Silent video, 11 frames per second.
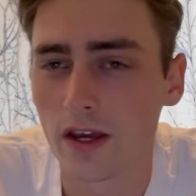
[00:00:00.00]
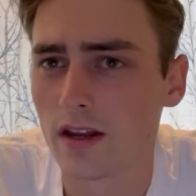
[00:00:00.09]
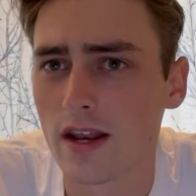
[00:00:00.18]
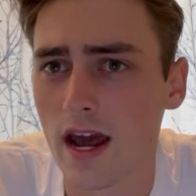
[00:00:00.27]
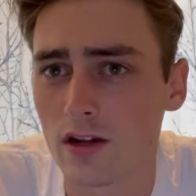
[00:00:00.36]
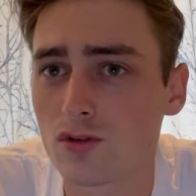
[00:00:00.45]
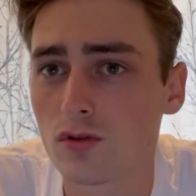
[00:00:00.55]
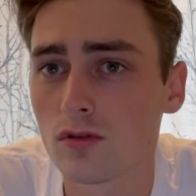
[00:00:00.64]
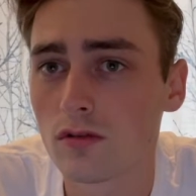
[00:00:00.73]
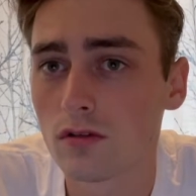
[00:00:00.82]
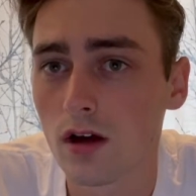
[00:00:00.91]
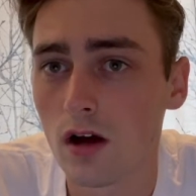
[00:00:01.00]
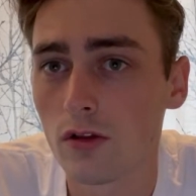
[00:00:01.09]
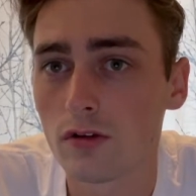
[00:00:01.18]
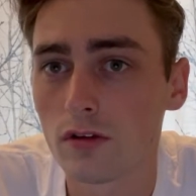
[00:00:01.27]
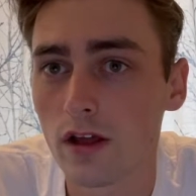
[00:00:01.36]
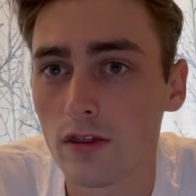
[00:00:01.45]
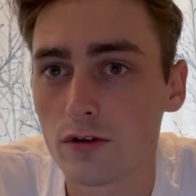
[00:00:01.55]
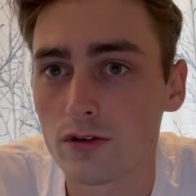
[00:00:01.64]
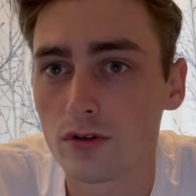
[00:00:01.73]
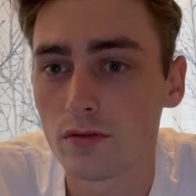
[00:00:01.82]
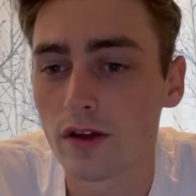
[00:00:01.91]
a natural colored leather
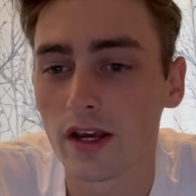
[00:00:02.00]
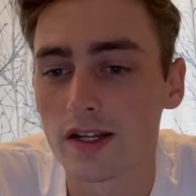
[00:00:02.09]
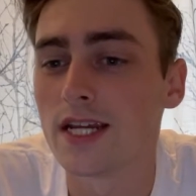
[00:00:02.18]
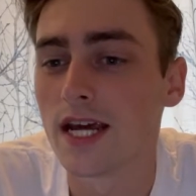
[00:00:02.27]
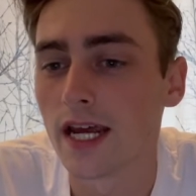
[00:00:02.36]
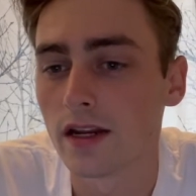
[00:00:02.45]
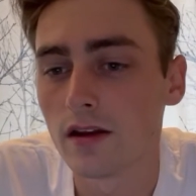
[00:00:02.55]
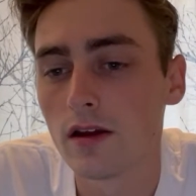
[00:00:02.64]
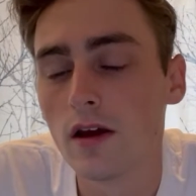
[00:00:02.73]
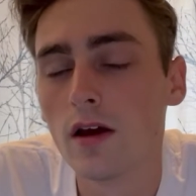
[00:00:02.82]
trim, like a tan.